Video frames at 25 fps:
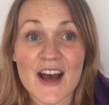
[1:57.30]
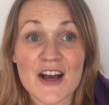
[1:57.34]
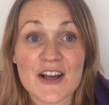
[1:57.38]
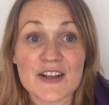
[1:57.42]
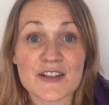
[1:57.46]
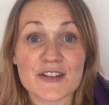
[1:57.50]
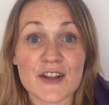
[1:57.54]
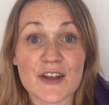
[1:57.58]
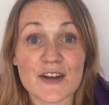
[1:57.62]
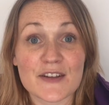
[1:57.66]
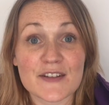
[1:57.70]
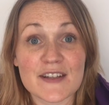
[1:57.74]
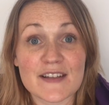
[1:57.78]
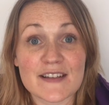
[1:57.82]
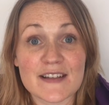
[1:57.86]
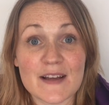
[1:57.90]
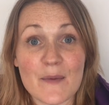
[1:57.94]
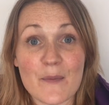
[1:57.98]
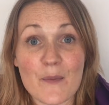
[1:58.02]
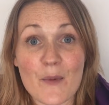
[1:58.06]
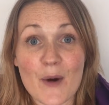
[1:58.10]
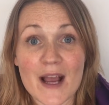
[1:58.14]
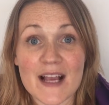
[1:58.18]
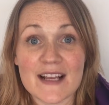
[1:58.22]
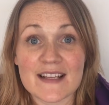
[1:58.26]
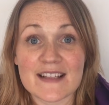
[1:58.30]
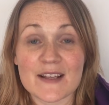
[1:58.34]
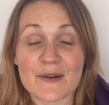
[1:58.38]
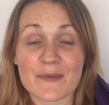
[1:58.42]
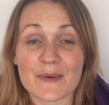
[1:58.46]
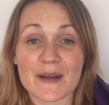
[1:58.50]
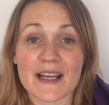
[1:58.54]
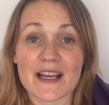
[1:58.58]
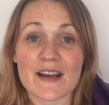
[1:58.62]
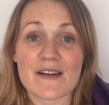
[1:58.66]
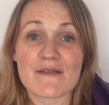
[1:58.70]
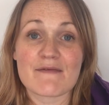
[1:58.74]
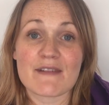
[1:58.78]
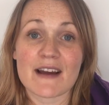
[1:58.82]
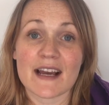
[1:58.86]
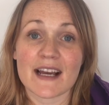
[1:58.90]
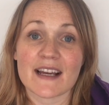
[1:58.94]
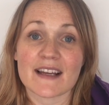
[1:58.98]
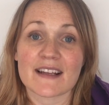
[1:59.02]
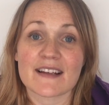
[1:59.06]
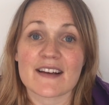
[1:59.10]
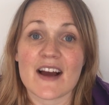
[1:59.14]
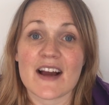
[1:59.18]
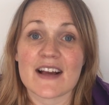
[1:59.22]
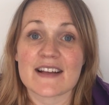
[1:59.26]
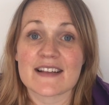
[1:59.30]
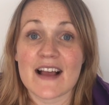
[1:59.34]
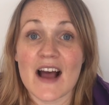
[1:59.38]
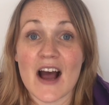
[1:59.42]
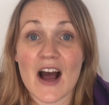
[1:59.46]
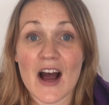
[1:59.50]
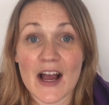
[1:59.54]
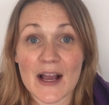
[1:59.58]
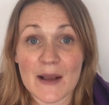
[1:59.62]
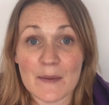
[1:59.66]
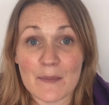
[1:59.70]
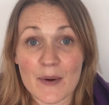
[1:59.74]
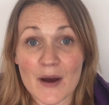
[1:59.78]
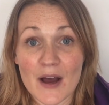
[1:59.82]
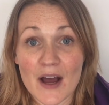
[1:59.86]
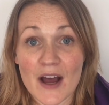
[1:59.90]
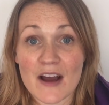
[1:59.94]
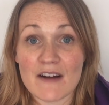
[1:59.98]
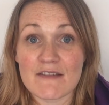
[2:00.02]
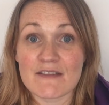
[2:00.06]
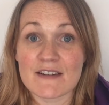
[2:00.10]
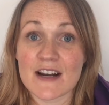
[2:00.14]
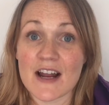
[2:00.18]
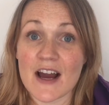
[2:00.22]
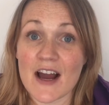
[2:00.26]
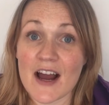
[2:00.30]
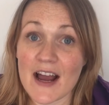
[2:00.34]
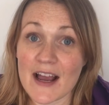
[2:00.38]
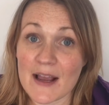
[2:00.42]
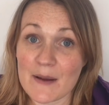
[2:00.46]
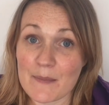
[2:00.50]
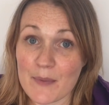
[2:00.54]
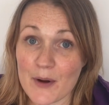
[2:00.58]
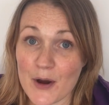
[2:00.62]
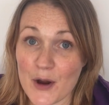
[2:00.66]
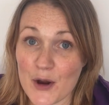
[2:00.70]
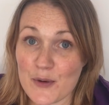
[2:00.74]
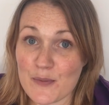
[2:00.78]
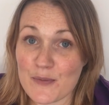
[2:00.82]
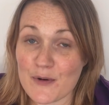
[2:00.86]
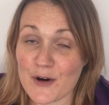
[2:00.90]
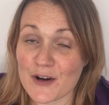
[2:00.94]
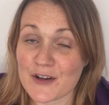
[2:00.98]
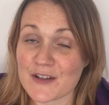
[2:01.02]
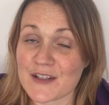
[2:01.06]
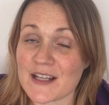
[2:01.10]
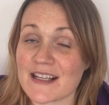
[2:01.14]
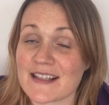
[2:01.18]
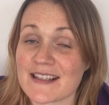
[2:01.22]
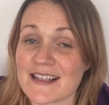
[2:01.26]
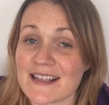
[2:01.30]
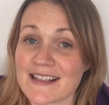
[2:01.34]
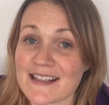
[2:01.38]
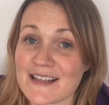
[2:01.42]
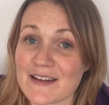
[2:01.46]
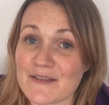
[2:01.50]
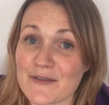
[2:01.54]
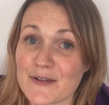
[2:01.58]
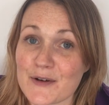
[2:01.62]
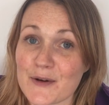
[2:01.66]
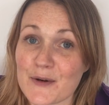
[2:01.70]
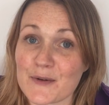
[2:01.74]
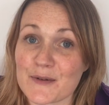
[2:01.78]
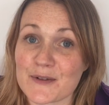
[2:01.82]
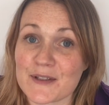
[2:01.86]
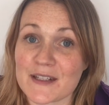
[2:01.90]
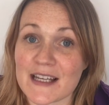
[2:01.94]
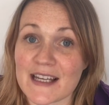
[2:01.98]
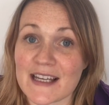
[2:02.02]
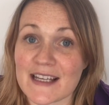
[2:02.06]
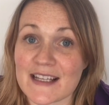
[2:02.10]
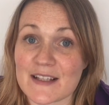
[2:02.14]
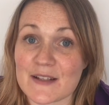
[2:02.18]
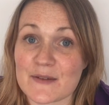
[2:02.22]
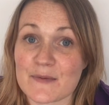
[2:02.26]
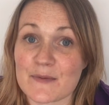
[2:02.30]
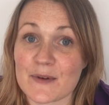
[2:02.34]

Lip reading: So those are some ways that we can recognise hyper and hypo processing difficulties